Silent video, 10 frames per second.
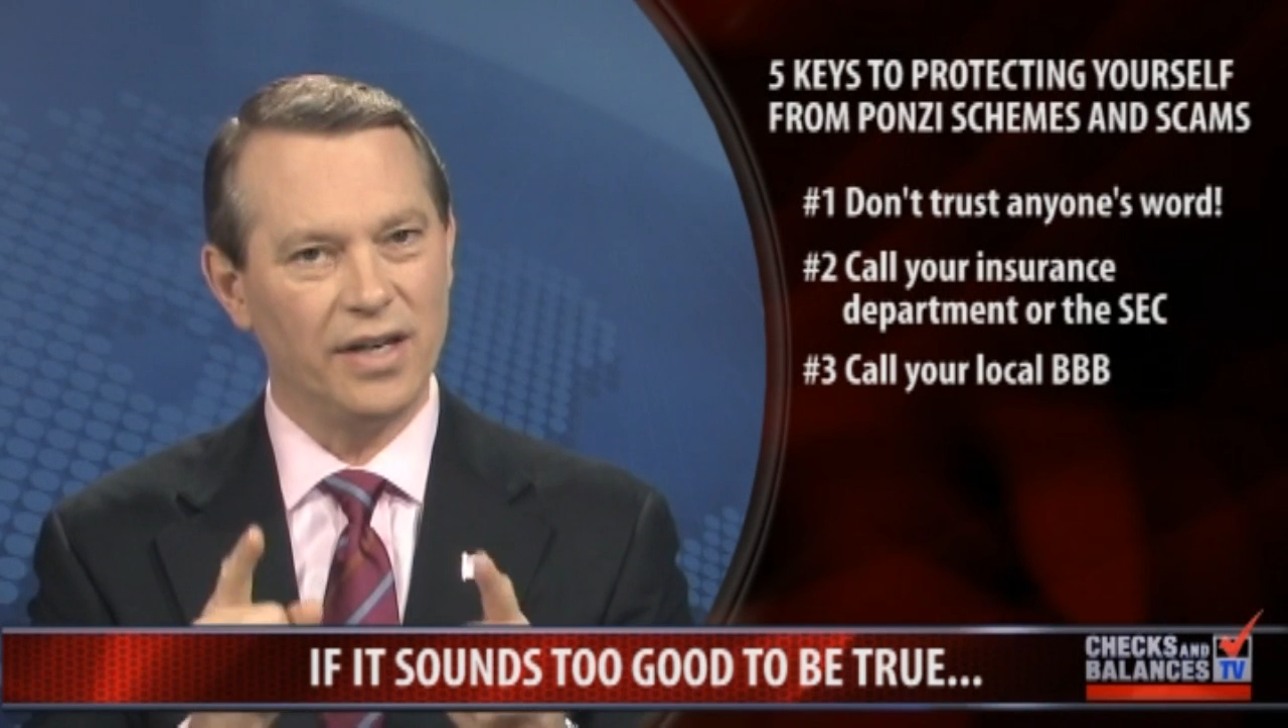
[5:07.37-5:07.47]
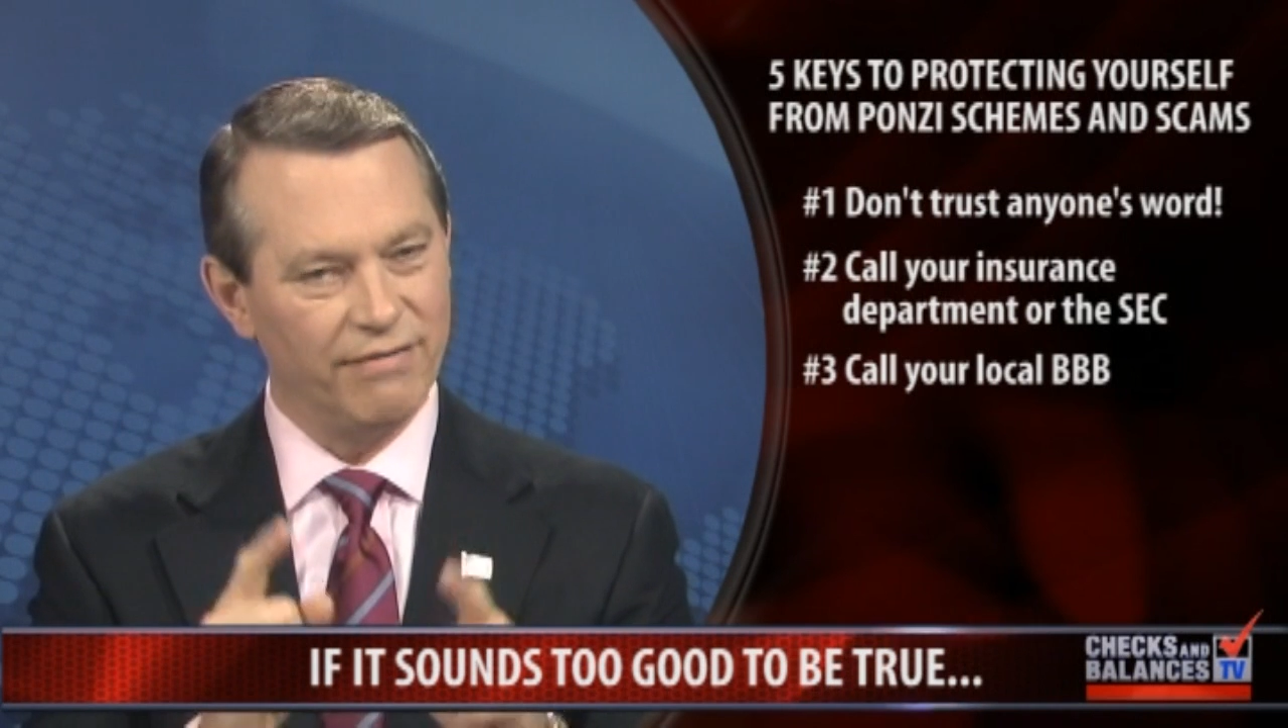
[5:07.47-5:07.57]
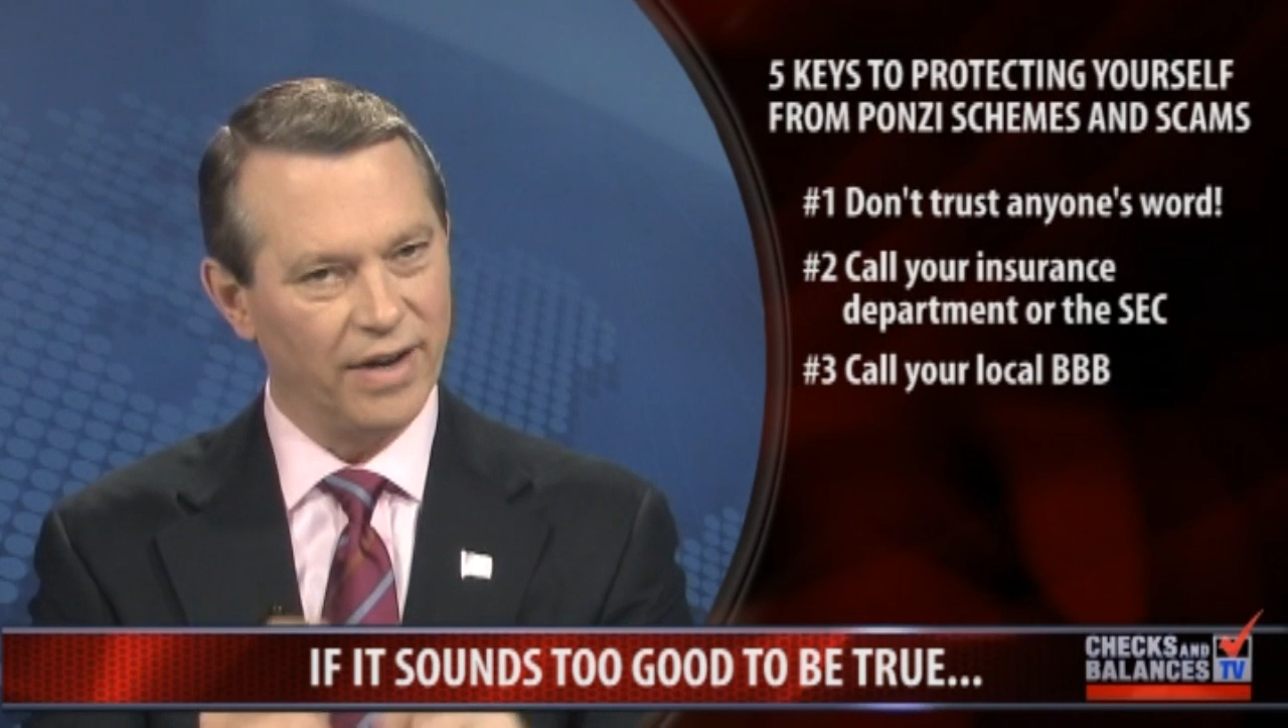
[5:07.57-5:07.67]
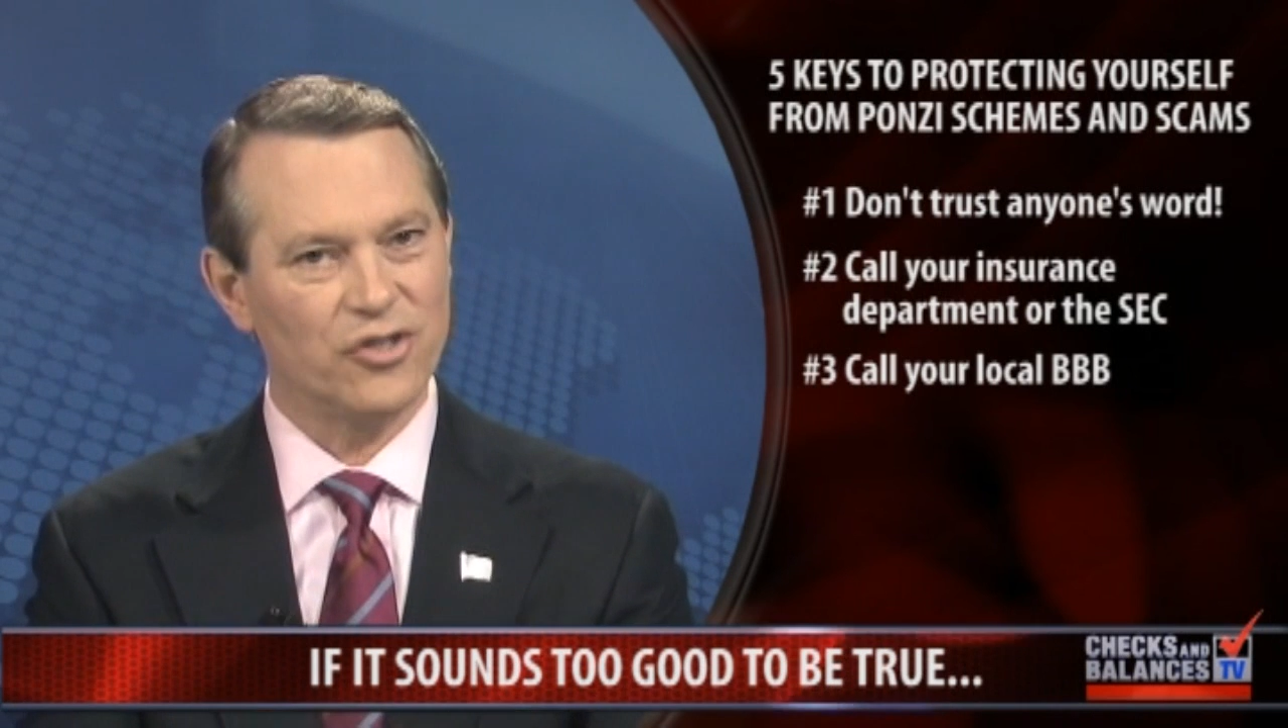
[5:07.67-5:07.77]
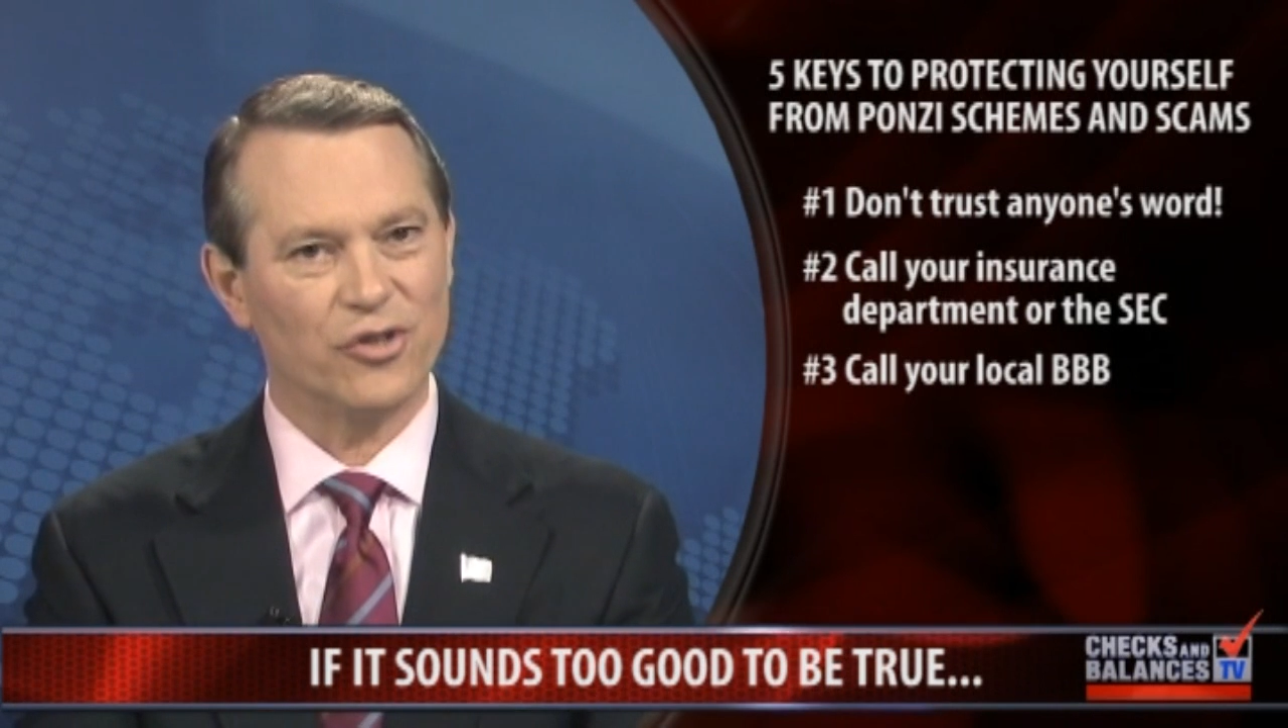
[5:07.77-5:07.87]

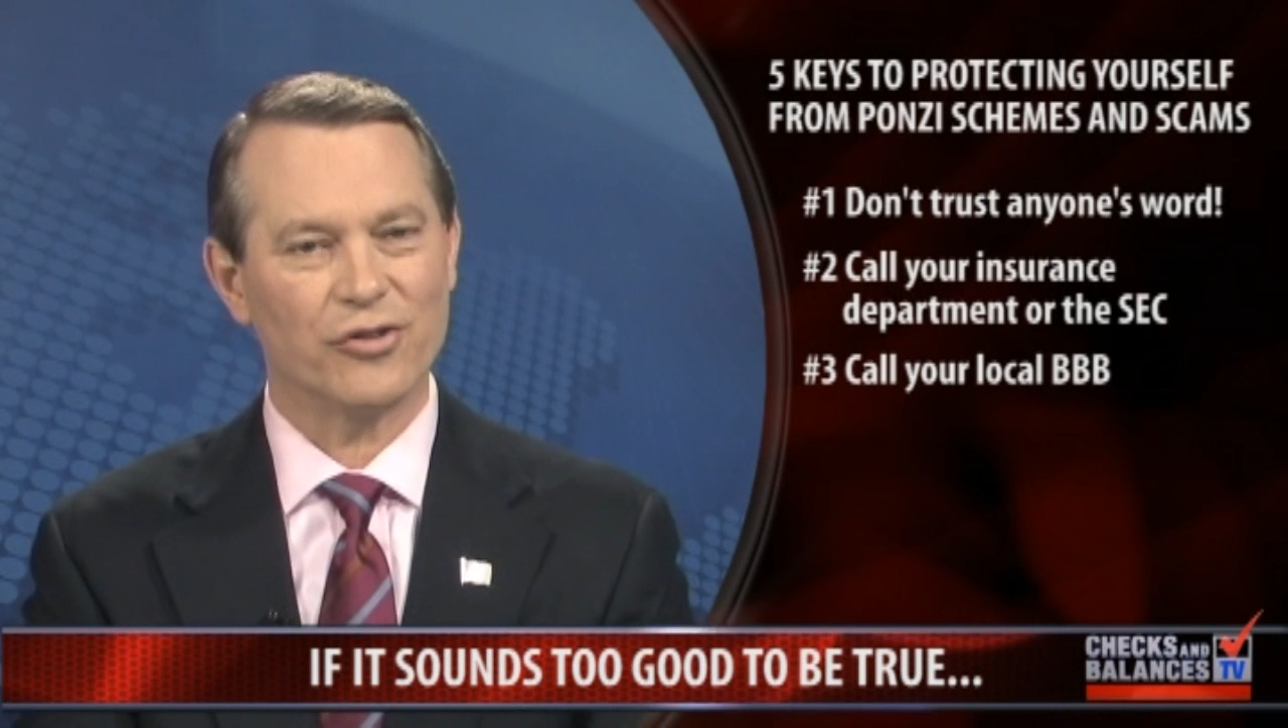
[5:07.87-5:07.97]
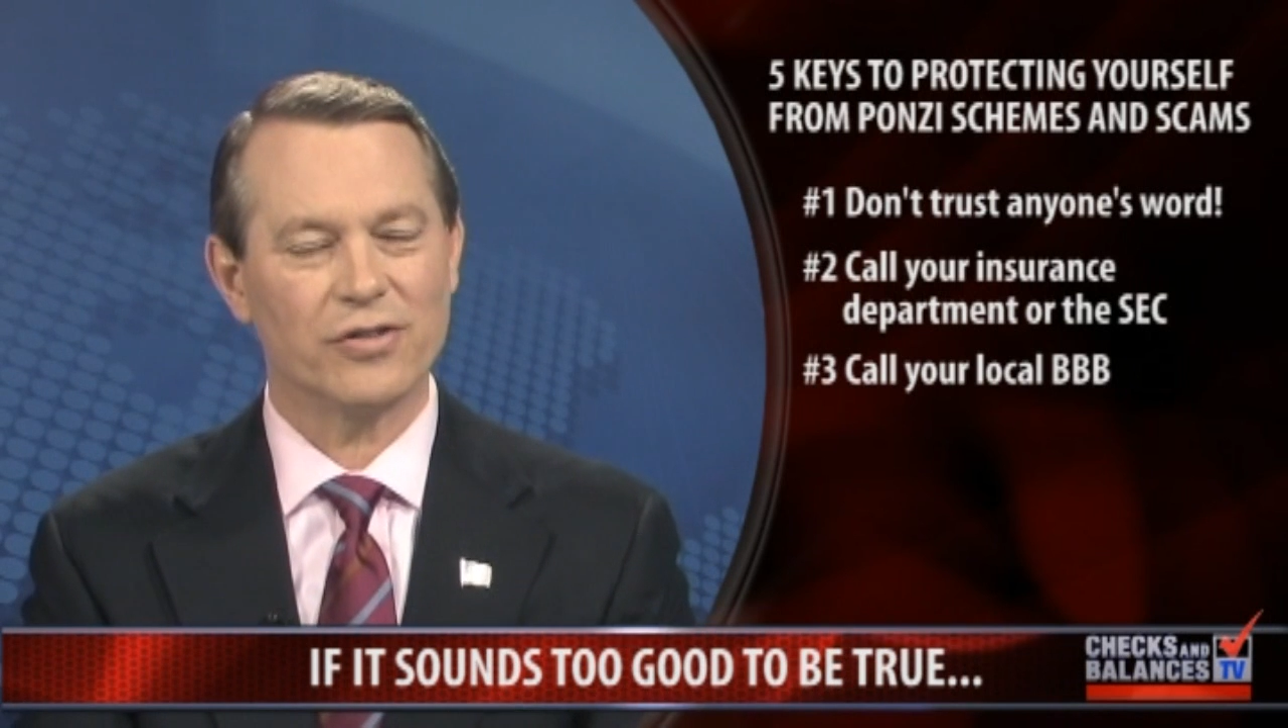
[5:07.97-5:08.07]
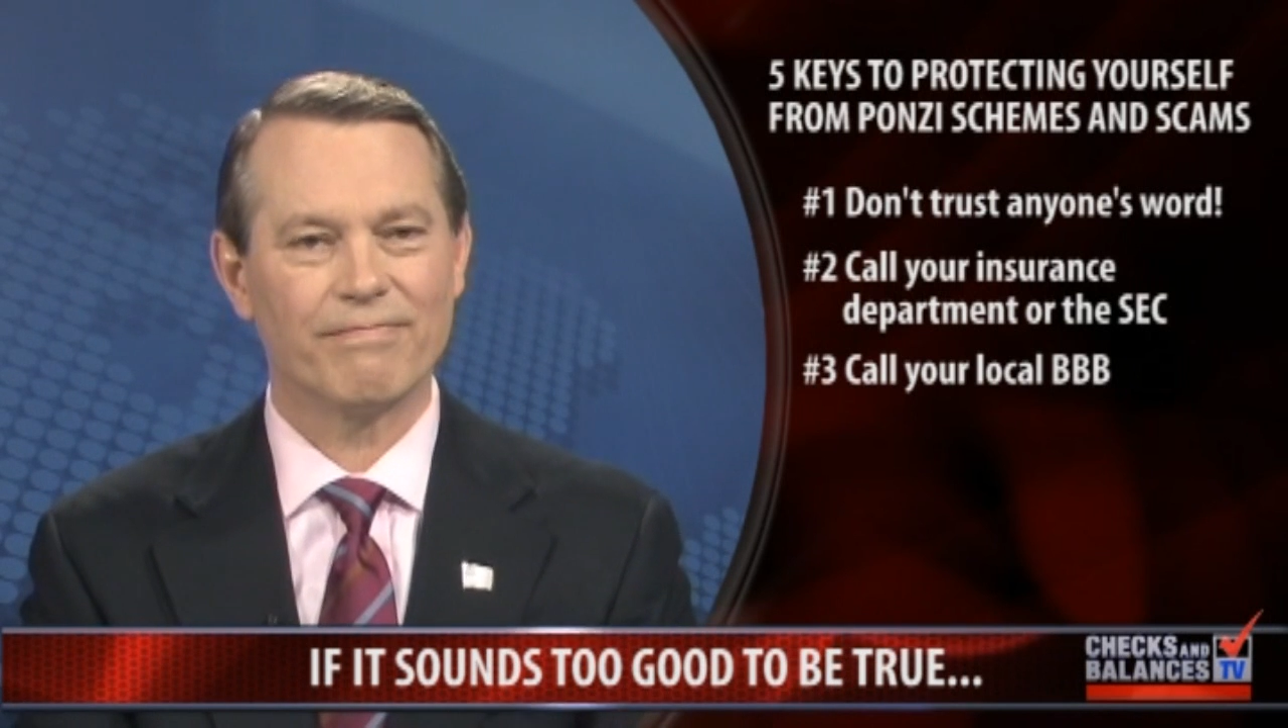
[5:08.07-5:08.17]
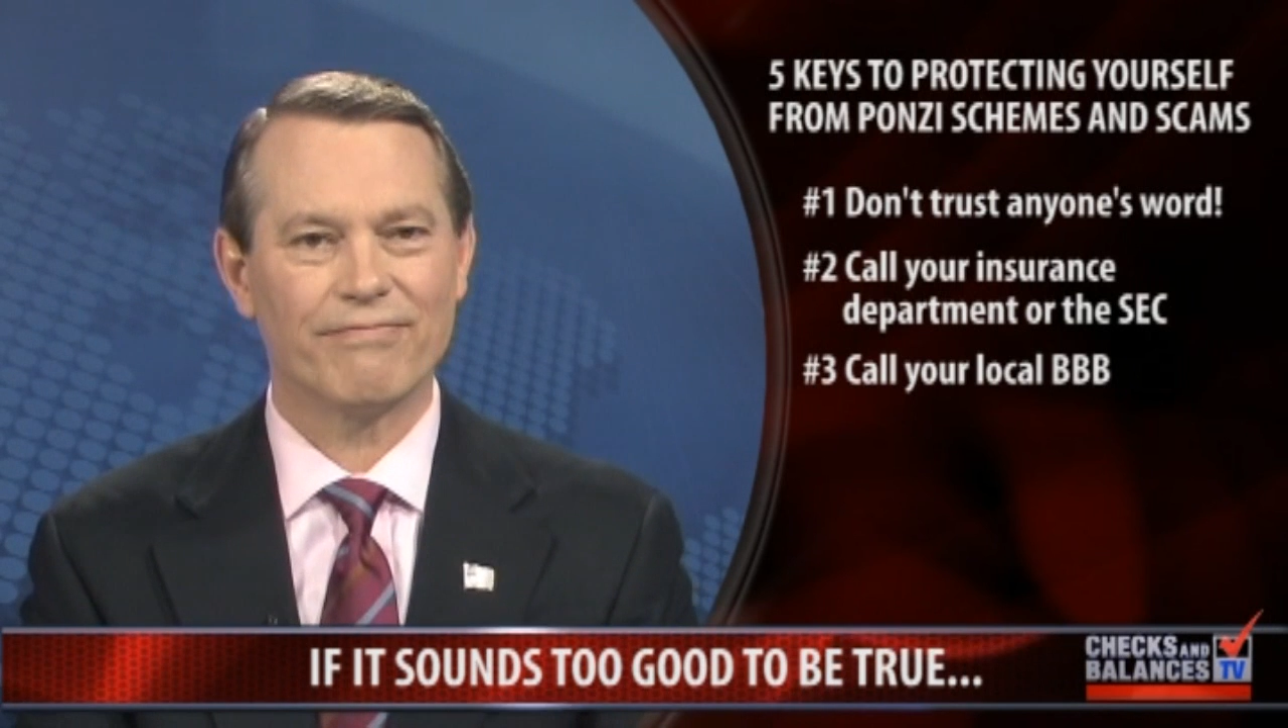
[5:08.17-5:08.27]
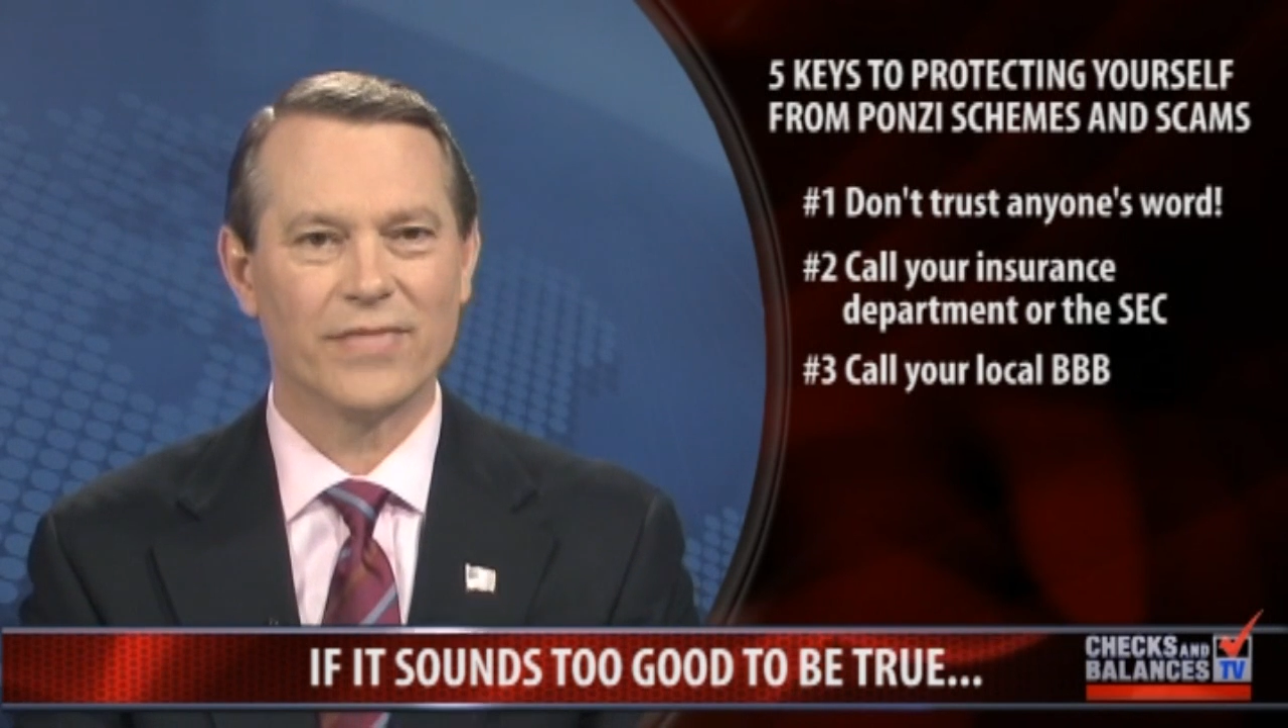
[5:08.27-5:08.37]
investors.